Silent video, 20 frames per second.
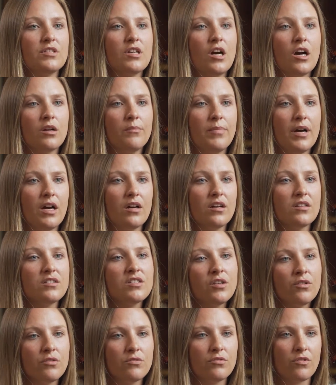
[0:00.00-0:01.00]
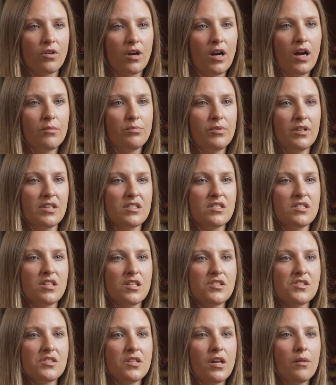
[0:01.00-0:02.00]
talk about a tilled cropland
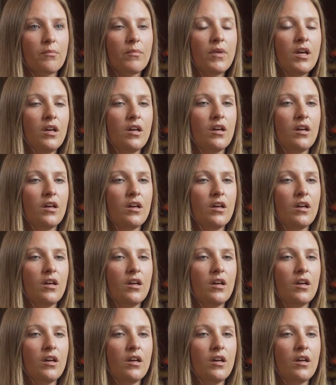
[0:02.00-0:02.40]
system,